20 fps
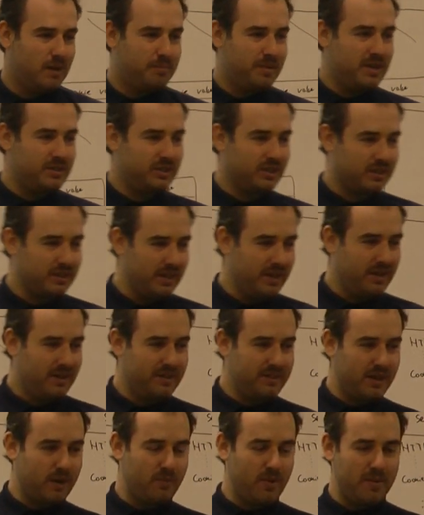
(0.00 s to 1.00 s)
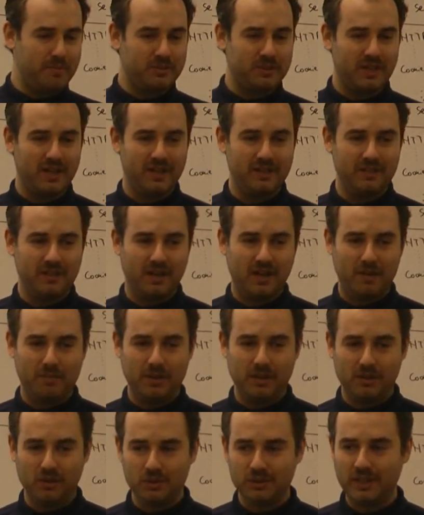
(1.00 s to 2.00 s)
basically, that website,
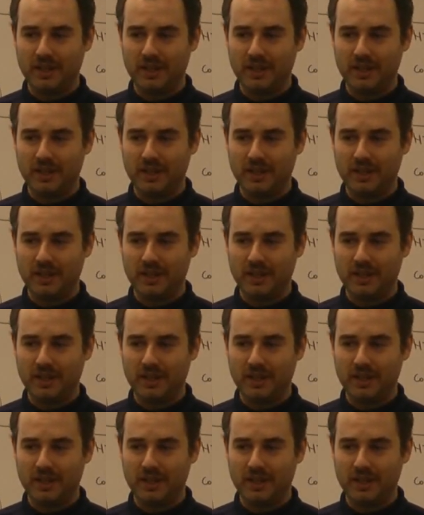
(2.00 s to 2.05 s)
it looks